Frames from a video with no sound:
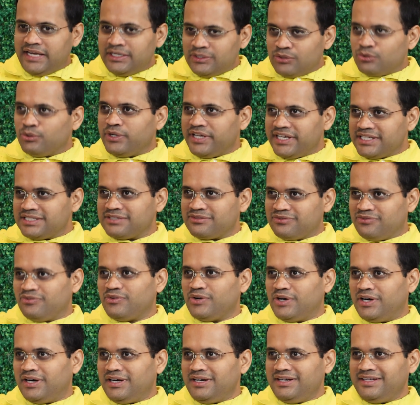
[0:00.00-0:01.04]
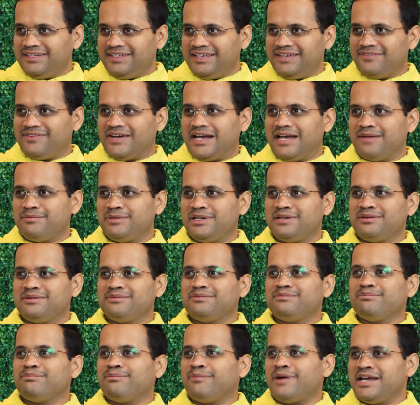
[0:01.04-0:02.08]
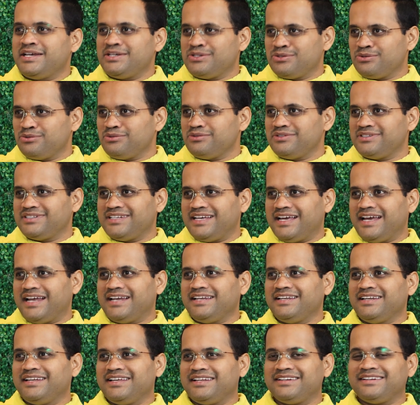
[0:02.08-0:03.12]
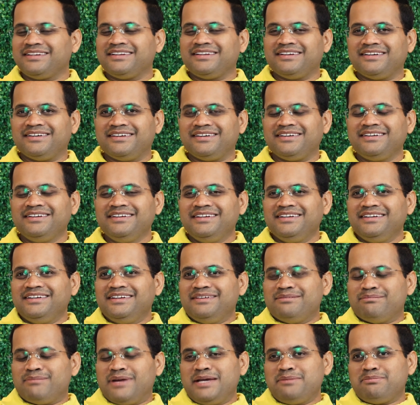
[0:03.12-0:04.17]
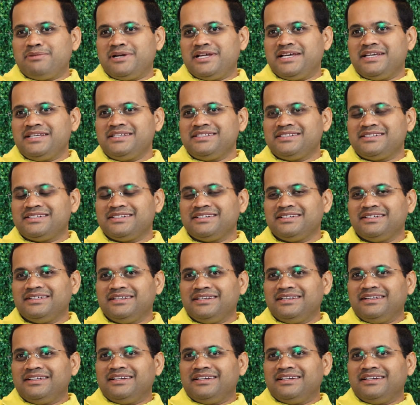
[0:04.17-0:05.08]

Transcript: in today's world, if I'm in my shoes and in my place,